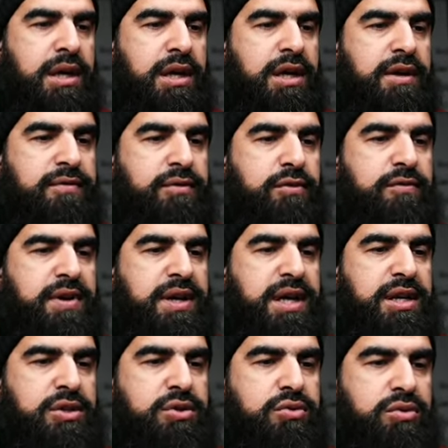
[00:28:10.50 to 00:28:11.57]
If you
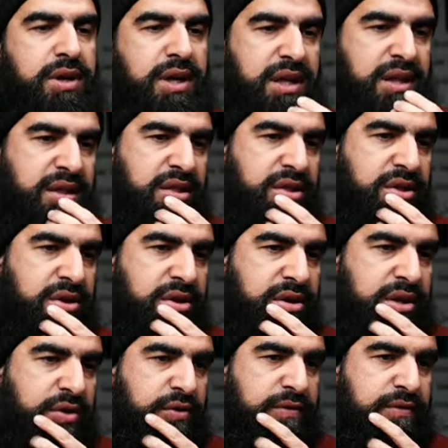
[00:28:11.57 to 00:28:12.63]
forget surah in
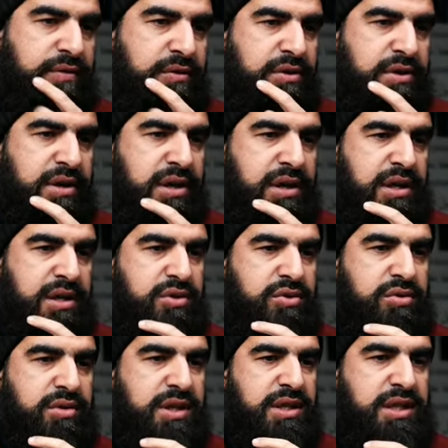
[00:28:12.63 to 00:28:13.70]
third or fourth rakat,
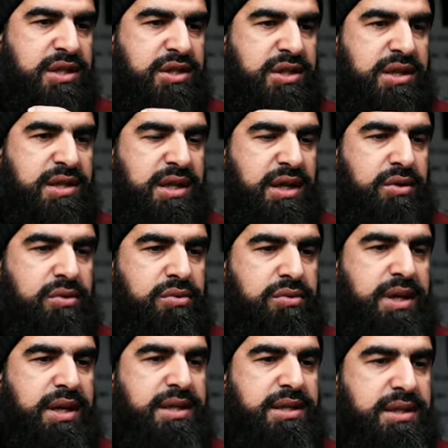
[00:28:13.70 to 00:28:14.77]
sunnah sajda sahu,
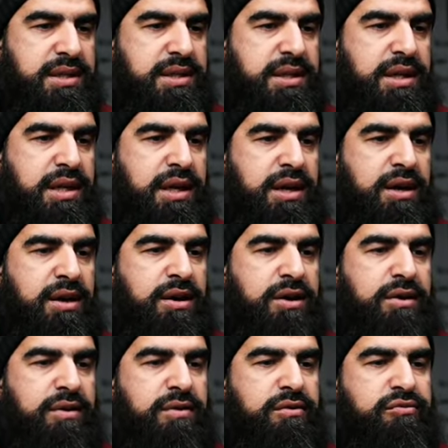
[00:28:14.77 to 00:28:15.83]
yes.
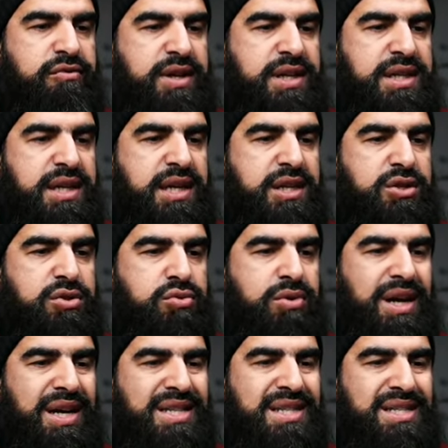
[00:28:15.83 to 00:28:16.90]
Reading a
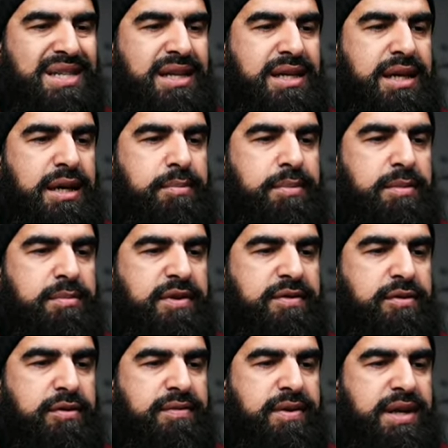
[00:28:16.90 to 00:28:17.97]
surah accidentally a bit
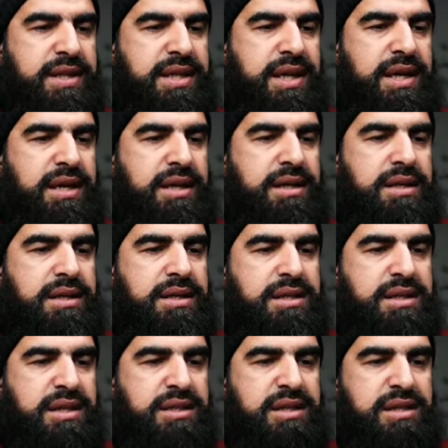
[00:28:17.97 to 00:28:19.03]
before Fatiha,
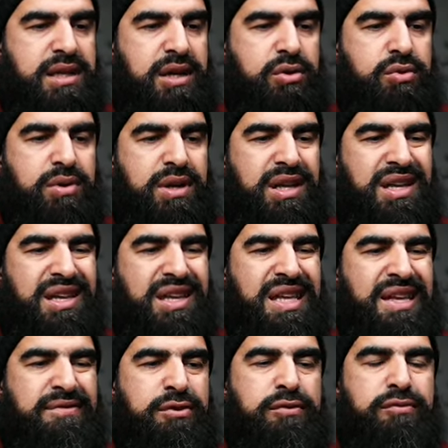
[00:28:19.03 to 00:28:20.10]
sajda sahu.
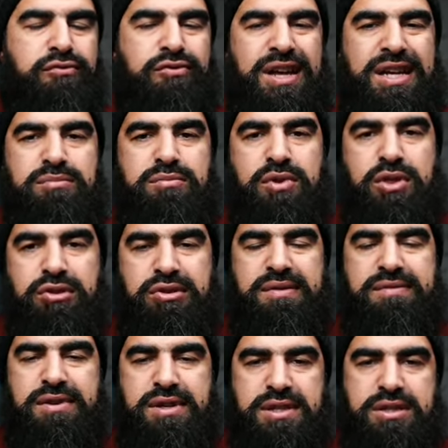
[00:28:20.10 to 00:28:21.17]
If you read three
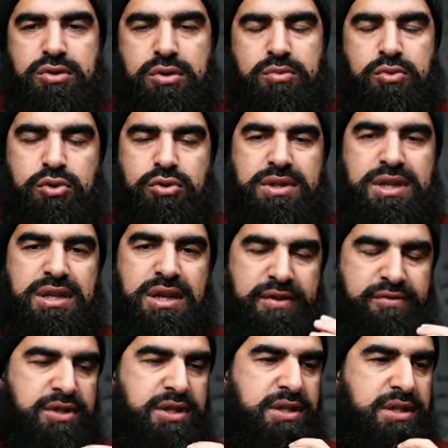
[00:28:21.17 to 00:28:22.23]
verses or more, then you
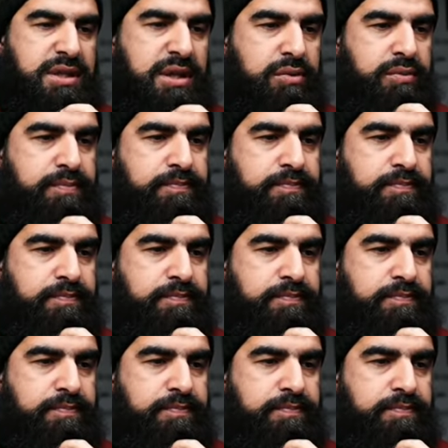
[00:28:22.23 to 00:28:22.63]
have to sajda sahu.